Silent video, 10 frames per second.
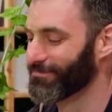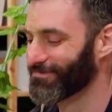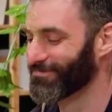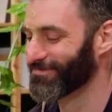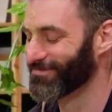
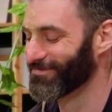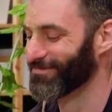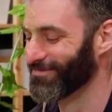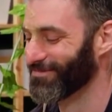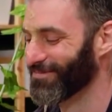
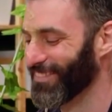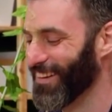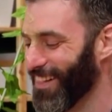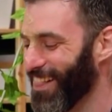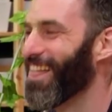
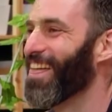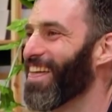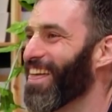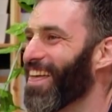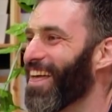
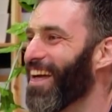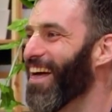No words are spoken by the person on screen.